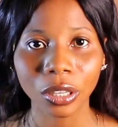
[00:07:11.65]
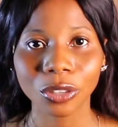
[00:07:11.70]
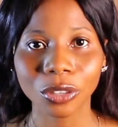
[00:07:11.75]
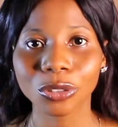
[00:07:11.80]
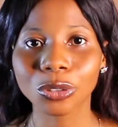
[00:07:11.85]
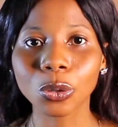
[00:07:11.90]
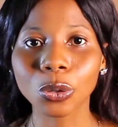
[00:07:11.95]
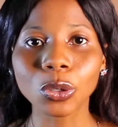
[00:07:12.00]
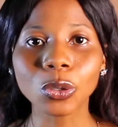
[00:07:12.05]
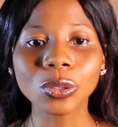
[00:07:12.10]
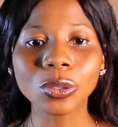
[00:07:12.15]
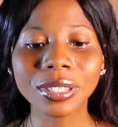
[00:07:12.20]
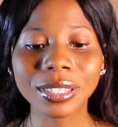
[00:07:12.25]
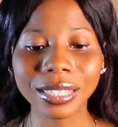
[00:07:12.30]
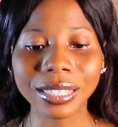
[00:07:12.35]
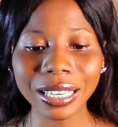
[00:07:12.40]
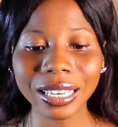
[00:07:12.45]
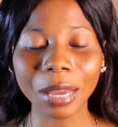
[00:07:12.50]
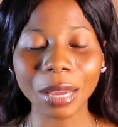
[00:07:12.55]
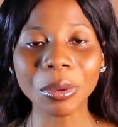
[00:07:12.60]
So you
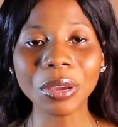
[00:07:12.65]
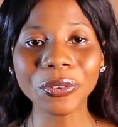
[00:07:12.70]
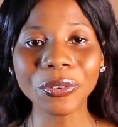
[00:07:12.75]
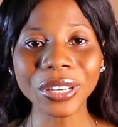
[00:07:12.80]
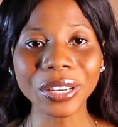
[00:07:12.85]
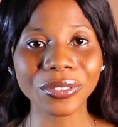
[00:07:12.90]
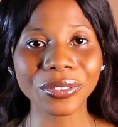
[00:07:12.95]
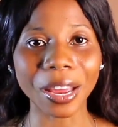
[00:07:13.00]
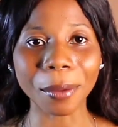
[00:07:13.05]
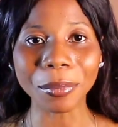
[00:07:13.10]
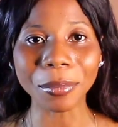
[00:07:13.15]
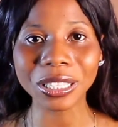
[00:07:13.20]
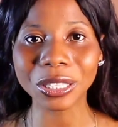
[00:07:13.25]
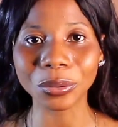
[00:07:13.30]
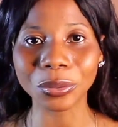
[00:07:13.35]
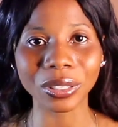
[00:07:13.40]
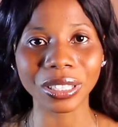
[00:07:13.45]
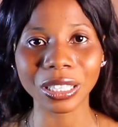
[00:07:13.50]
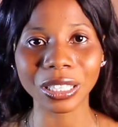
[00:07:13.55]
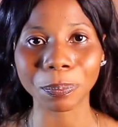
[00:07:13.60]
see them, even if they are
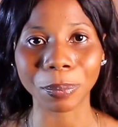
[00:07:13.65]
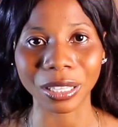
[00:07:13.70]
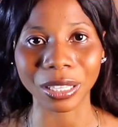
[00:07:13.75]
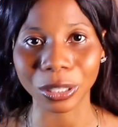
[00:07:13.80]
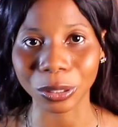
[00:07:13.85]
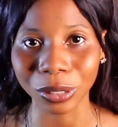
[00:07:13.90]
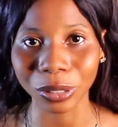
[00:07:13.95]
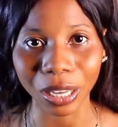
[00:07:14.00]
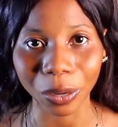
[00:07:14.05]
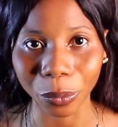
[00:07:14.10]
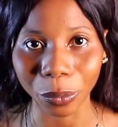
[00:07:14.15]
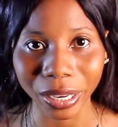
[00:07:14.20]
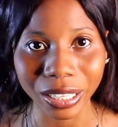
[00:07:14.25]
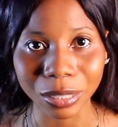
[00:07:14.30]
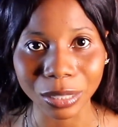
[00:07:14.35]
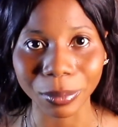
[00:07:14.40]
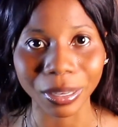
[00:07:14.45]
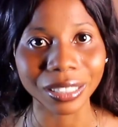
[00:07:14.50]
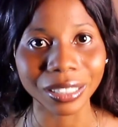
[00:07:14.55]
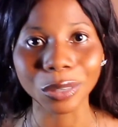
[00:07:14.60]
meeting with this particular white
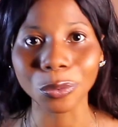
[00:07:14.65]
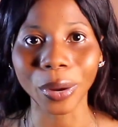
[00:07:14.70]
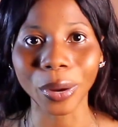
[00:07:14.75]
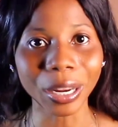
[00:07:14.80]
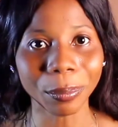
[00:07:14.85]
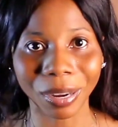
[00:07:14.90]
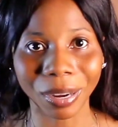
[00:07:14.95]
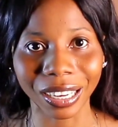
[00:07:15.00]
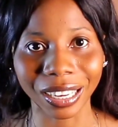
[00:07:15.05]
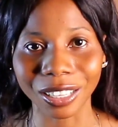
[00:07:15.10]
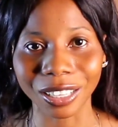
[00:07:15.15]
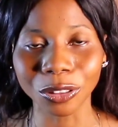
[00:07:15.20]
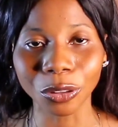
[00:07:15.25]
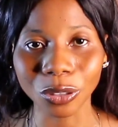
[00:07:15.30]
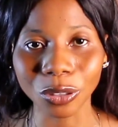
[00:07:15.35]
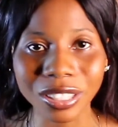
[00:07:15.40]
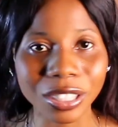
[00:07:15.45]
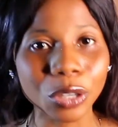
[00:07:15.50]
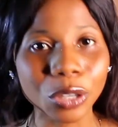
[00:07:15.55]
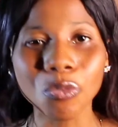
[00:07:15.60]
man, the white man
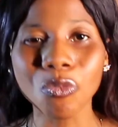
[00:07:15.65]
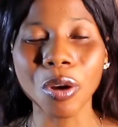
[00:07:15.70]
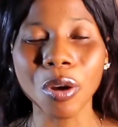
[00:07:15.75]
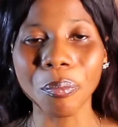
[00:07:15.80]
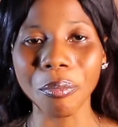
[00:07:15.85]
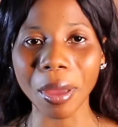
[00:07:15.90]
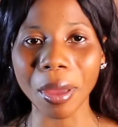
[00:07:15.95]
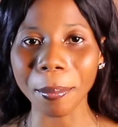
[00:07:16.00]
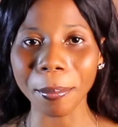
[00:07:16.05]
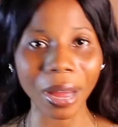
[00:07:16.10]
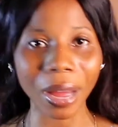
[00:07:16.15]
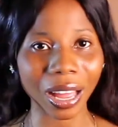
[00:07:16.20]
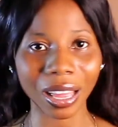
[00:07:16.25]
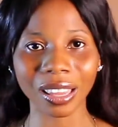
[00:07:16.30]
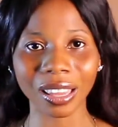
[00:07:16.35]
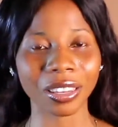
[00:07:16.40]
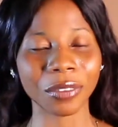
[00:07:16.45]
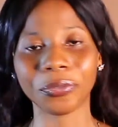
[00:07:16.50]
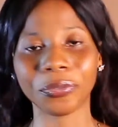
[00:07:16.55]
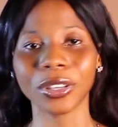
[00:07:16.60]
cannot still remember
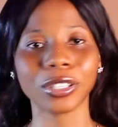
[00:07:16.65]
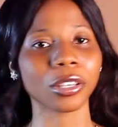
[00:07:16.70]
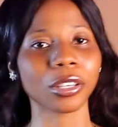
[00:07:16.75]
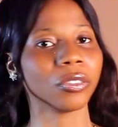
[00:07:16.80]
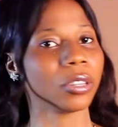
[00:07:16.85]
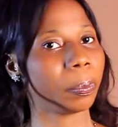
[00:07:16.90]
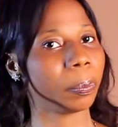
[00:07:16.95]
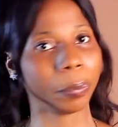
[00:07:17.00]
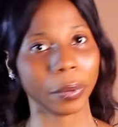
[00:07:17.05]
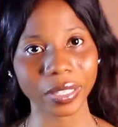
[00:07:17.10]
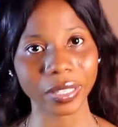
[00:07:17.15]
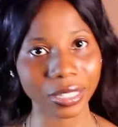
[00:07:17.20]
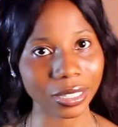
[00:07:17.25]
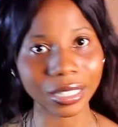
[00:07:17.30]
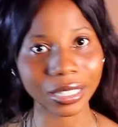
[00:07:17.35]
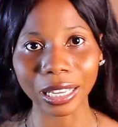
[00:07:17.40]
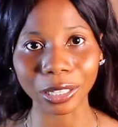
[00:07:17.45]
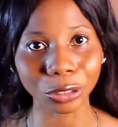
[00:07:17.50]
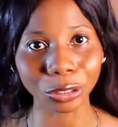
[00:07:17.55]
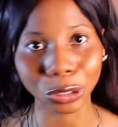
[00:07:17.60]
the face of the person
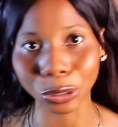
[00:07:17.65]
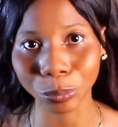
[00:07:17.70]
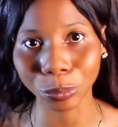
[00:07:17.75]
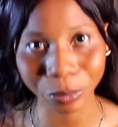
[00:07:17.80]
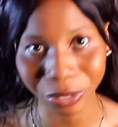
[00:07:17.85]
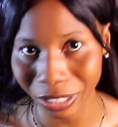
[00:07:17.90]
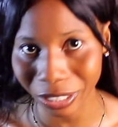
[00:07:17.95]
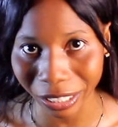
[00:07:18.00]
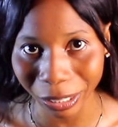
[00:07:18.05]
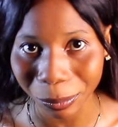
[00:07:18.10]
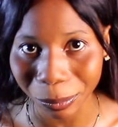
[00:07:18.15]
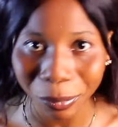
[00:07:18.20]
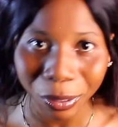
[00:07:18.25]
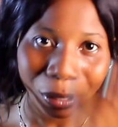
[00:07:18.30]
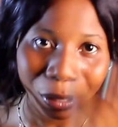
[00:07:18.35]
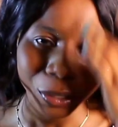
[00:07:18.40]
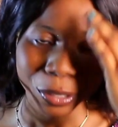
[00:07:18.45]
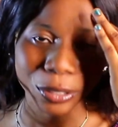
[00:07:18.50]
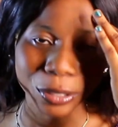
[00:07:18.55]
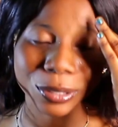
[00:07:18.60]
that duped him.
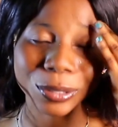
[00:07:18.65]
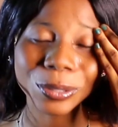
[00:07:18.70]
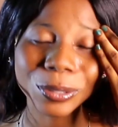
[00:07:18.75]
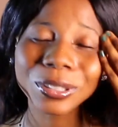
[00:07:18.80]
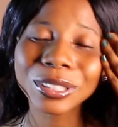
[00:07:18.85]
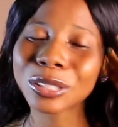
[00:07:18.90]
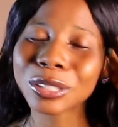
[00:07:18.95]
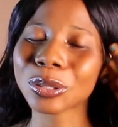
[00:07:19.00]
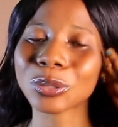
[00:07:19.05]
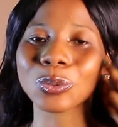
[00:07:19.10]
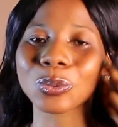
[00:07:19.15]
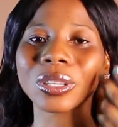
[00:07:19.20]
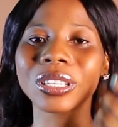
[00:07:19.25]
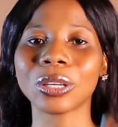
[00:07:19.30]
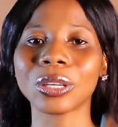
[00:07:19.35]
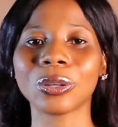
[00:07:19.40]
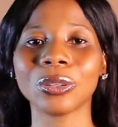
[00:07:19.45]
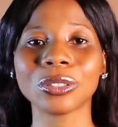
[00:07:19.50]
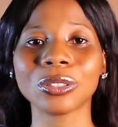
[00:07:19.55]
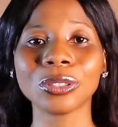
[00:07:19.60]
So this was what they
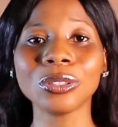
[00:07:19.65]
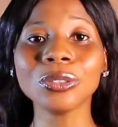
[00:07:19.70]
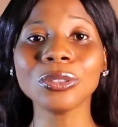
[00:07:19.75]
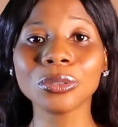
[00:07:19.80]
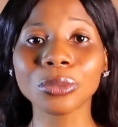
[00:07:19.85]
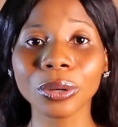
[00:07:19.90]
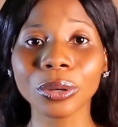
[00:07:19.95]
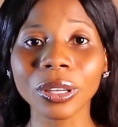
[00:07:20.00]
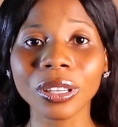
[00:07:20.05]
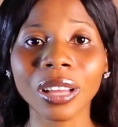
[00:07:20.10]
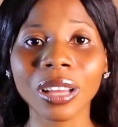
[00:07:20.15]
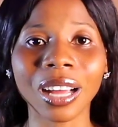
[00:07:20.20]
continue doing.